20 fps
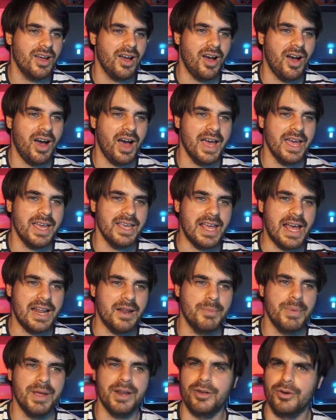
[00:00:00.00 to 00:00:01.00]
I had
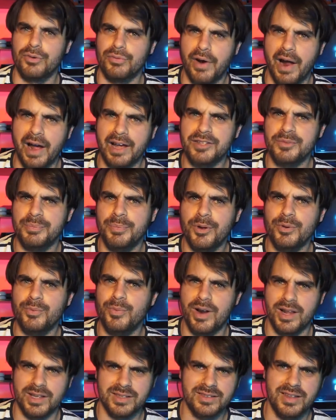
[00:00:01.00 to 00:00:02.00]
a better grasp on
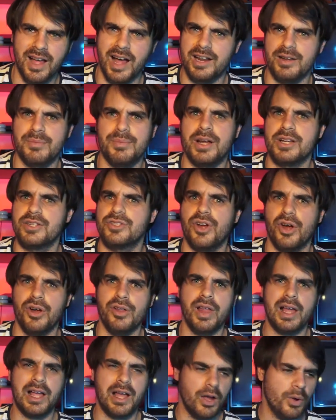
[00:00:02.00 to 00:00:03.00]
when I started my show.
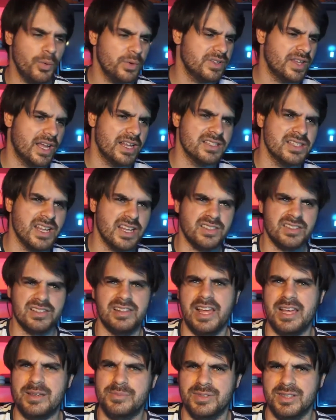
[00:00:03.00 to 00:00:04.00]
Like, I always had desk
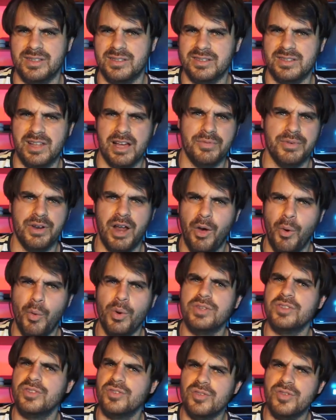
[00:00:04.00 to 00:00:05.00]
lamps and stuff, and I
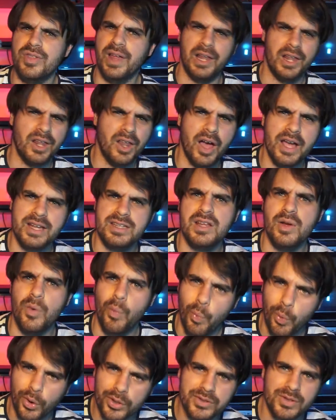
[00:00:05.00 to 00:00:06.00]
always knew that
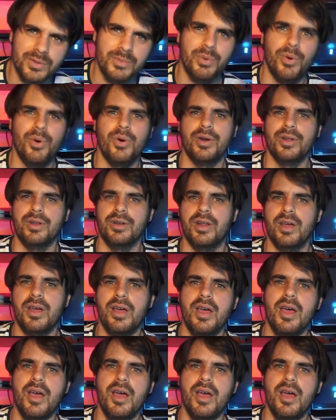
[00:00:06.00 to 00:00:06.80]
lighting was important.